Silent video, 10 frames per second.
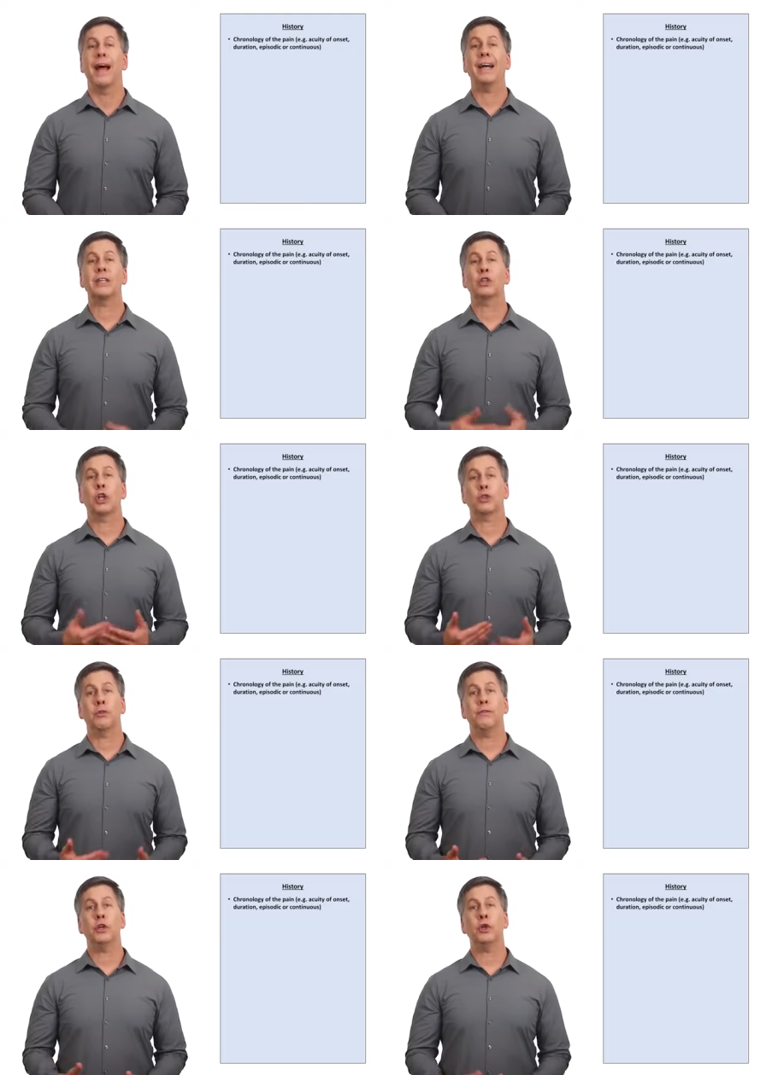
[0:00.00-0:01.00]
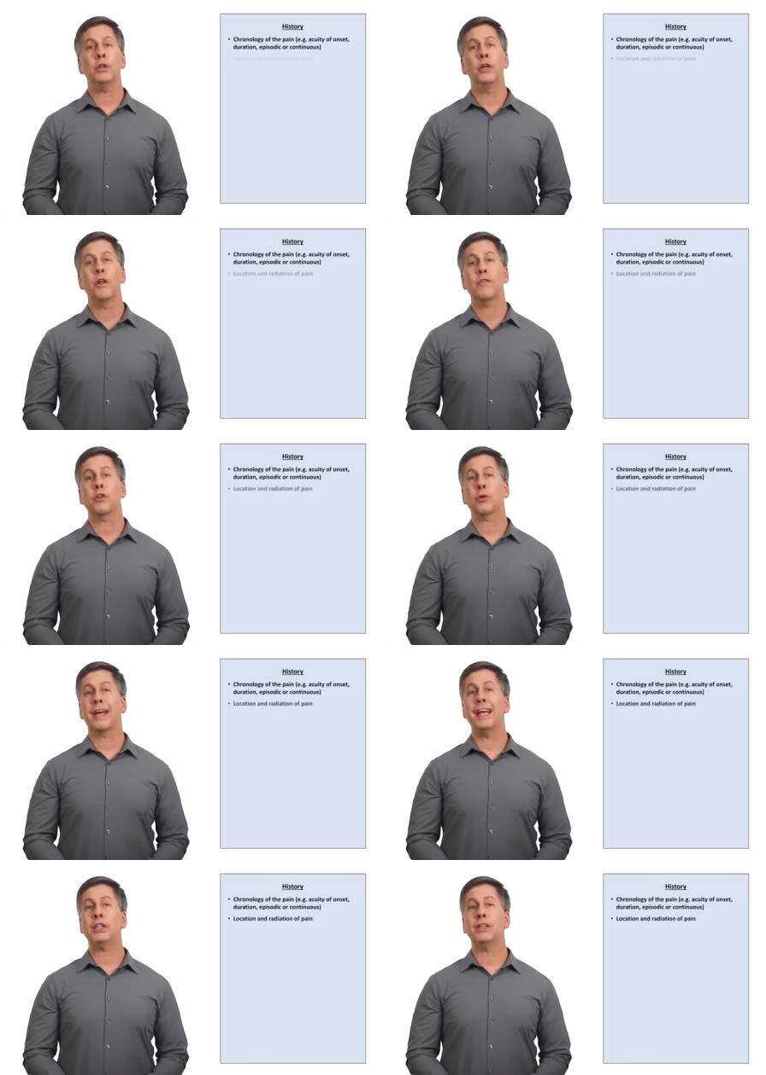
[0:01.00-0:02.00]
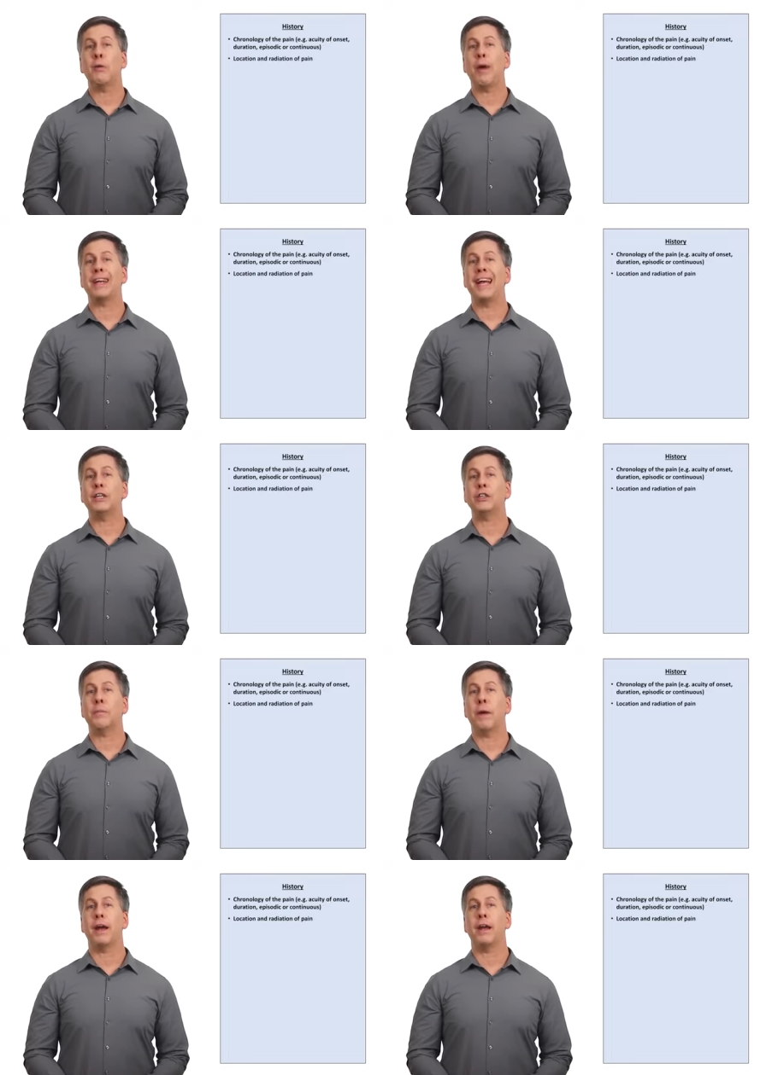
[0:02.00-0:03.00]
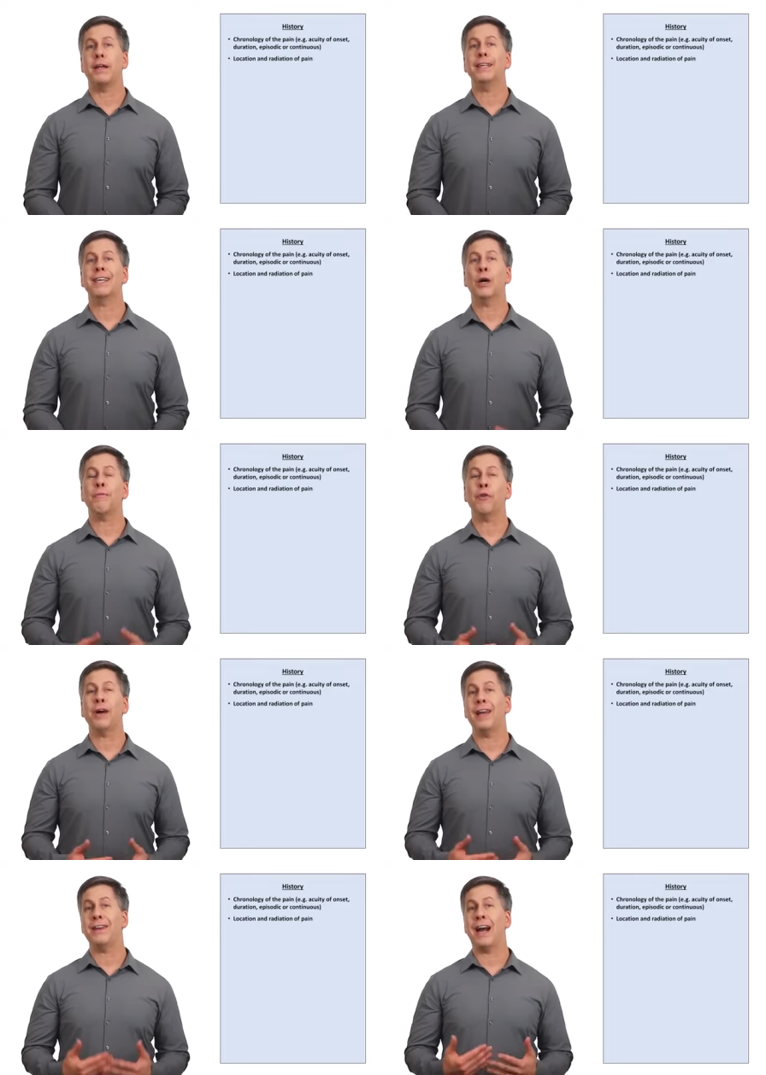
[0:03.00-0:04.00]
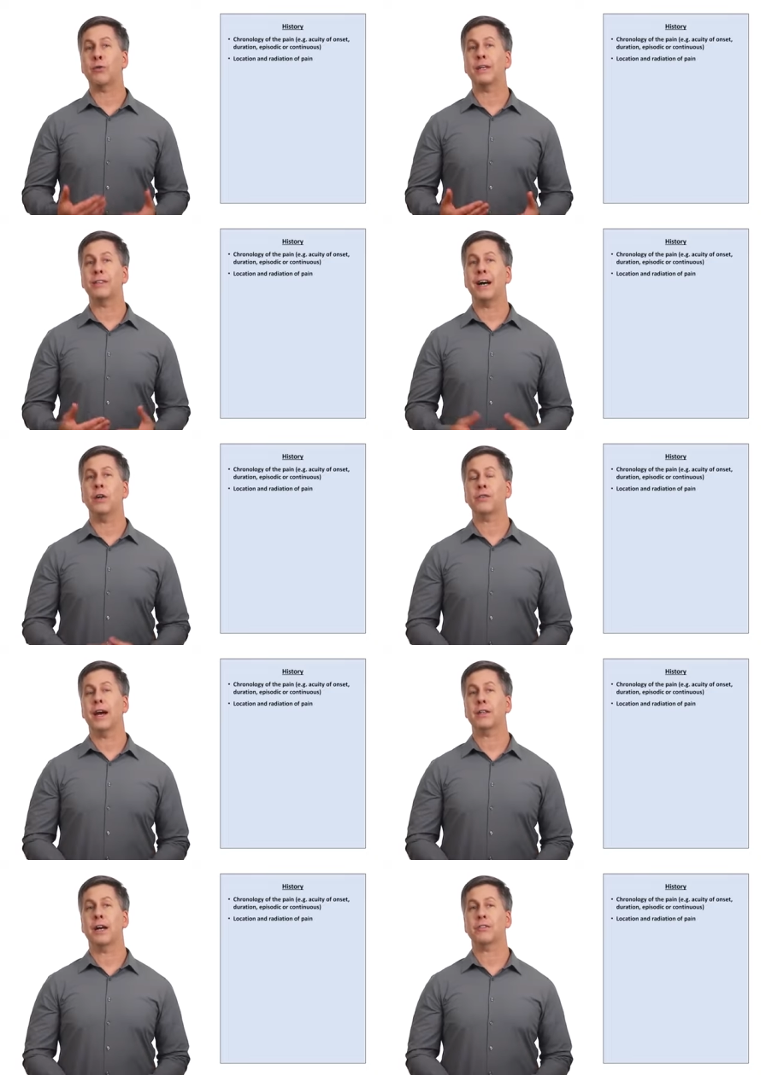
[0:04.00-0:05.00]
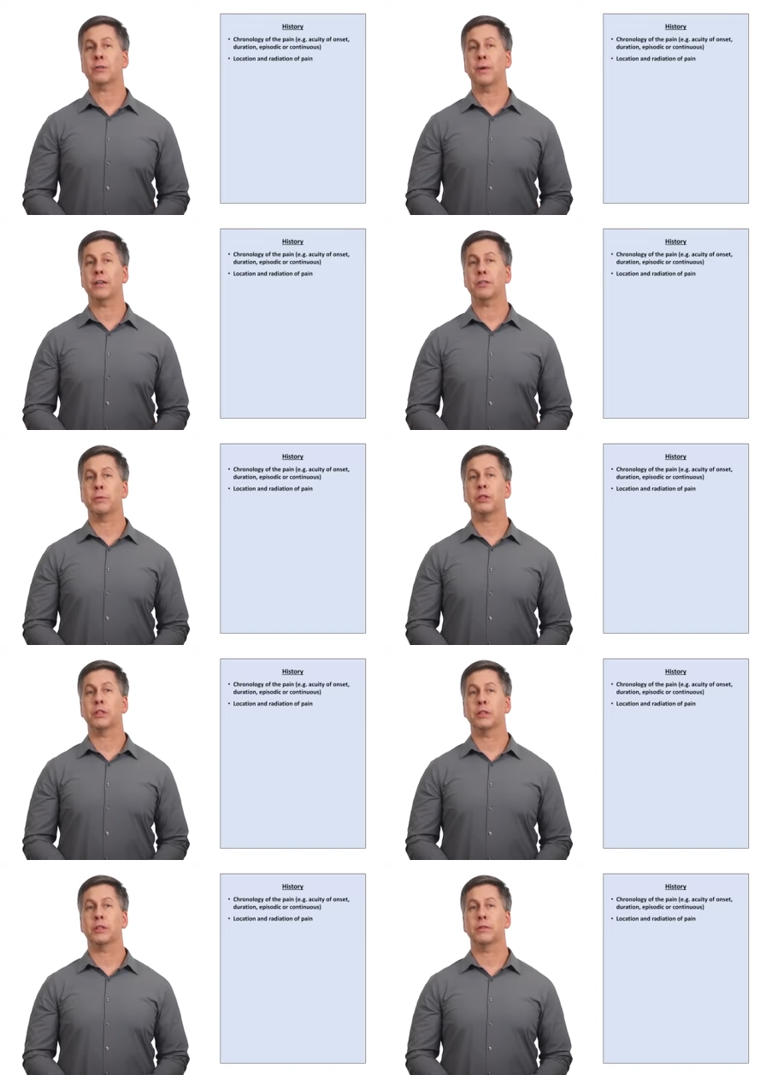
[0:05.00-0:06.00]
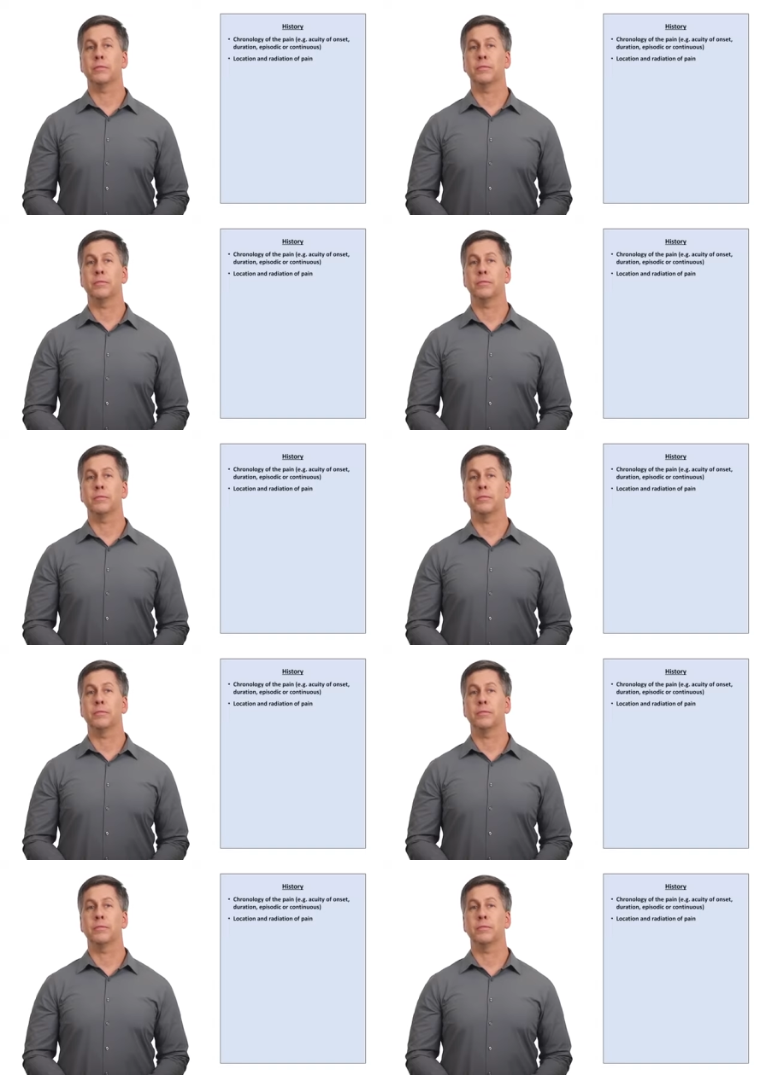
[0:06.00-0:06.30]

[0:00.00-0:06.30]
As I just reviewed, the location and radiation of pain is helpful at narrowing down diagnostic possibilities.